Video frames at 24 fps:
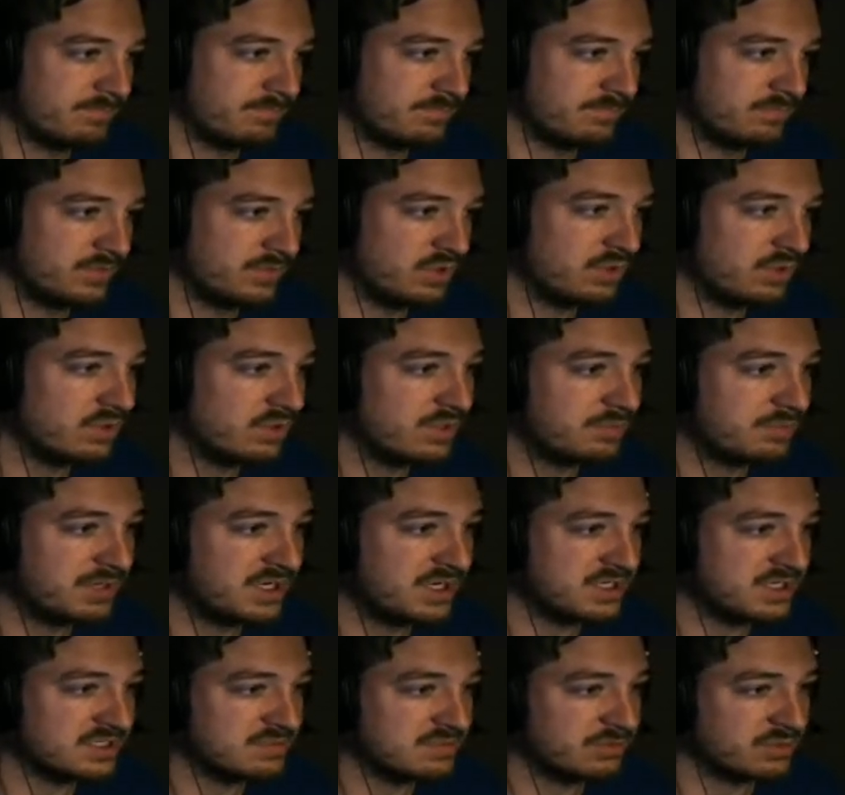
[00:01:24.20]
The only
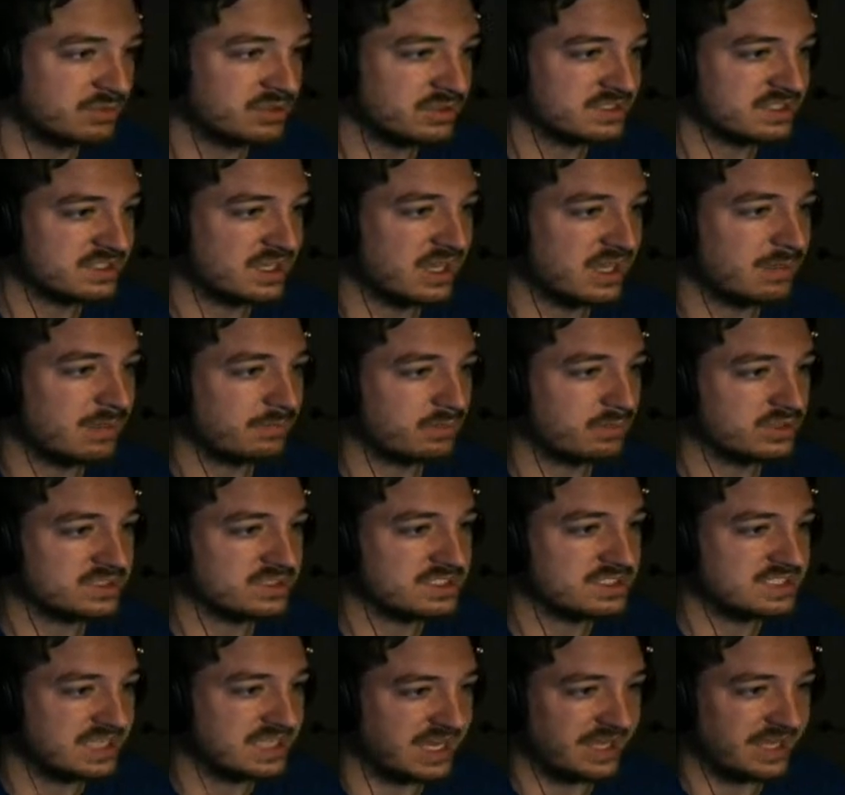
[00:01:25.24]
possible escape was
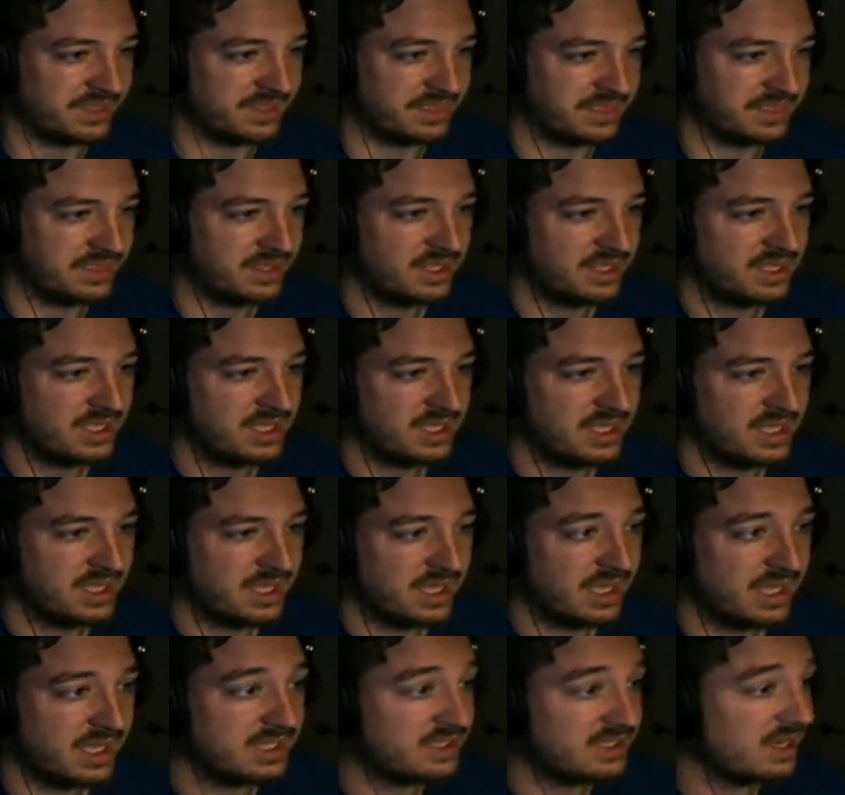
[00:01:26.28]
death,
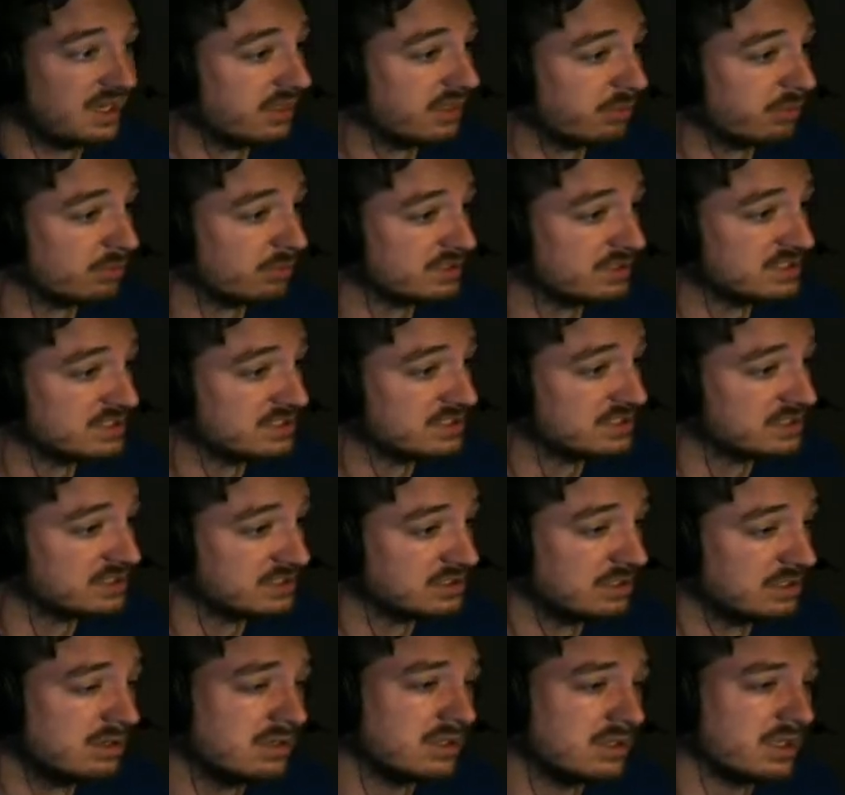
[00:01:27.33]
and death was
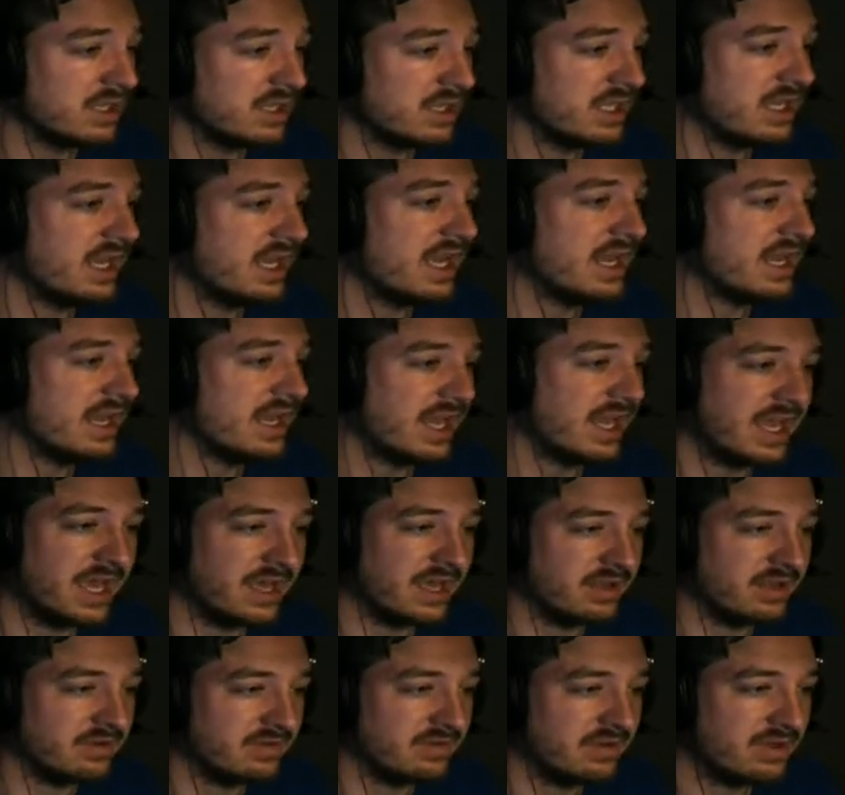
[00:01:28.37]
certainly at
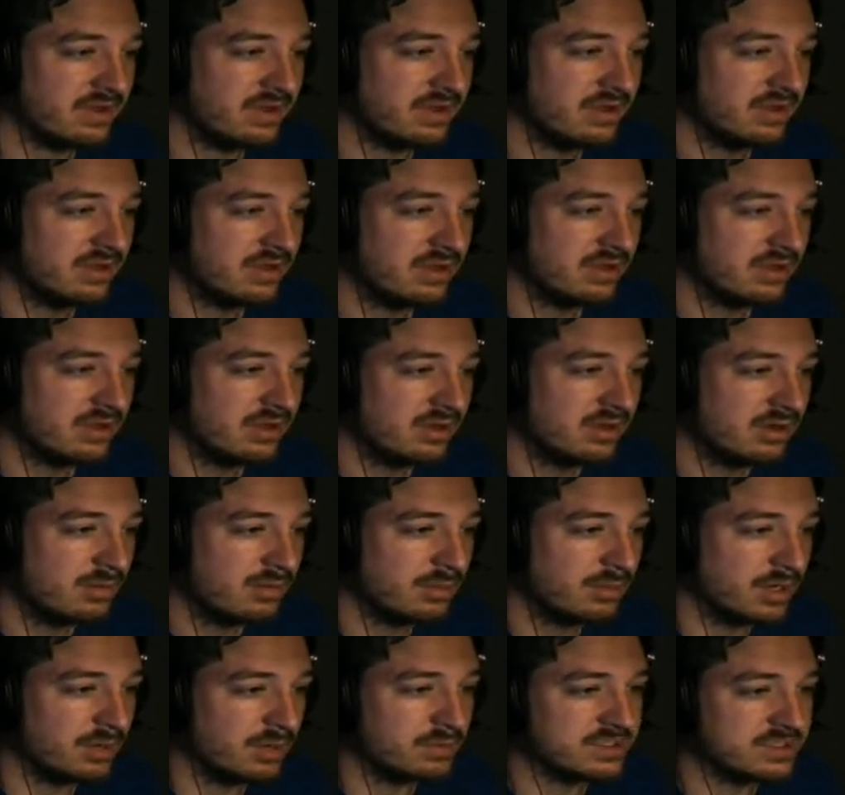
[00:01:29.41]
hand
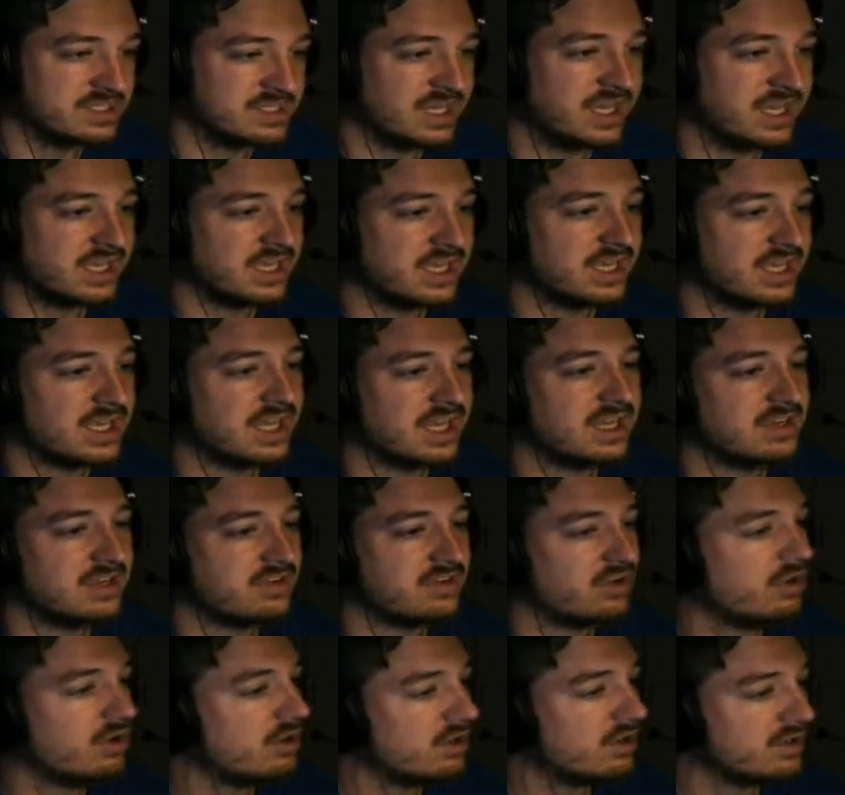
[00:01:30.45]
but it was taking an
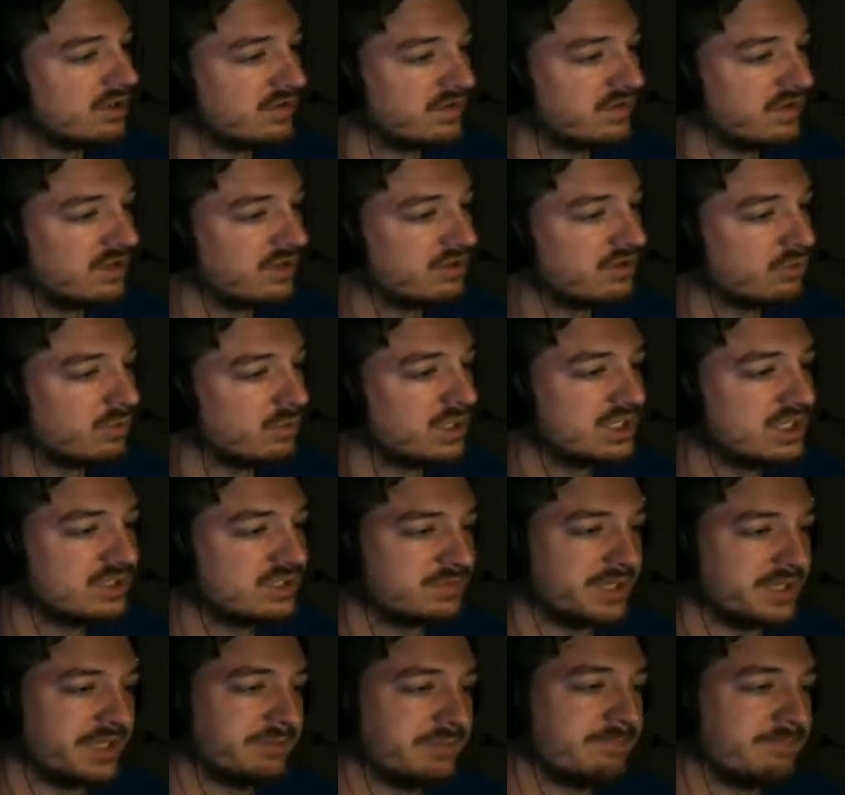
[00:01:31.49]
eternity to reach me.